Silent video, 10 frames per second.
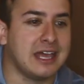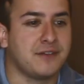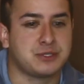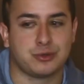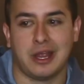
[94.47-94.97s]

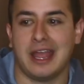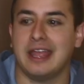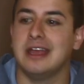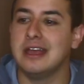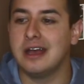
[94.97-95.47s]
left to
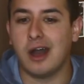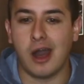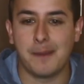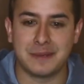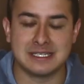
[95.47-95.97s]
right,
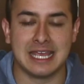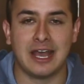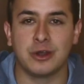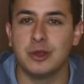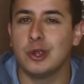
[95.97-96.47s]
up and
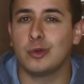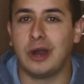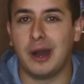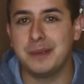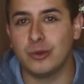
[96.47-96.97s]
down.
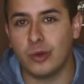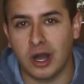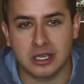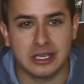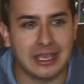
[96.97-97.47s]
Well, I'll be
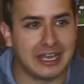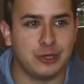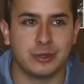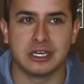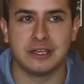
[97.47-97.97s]
walking and
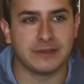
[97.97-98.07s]
you wouldn't